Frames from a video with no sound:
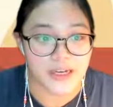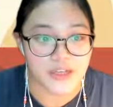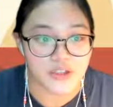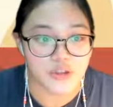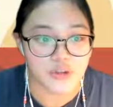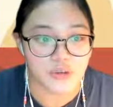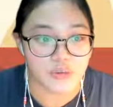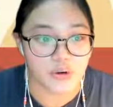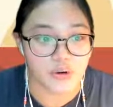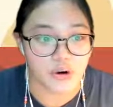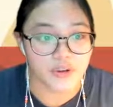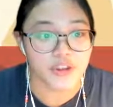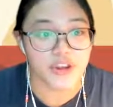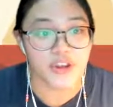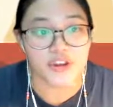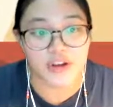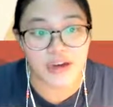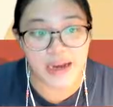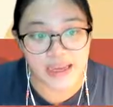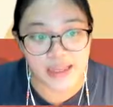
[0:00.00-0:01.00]
So on the
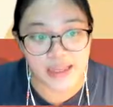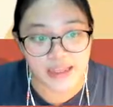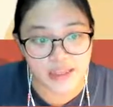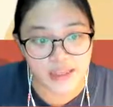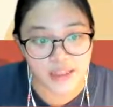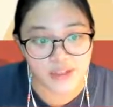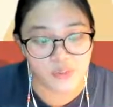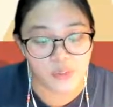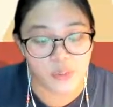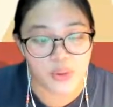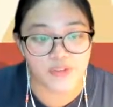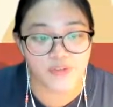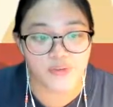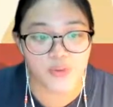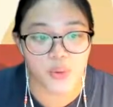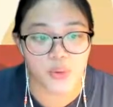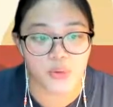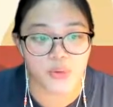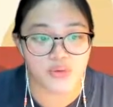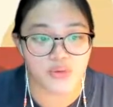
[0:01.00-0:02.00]
other hand, if we
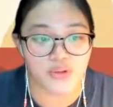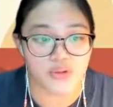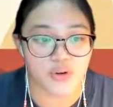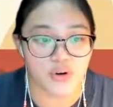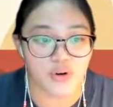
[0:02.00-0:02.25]
focus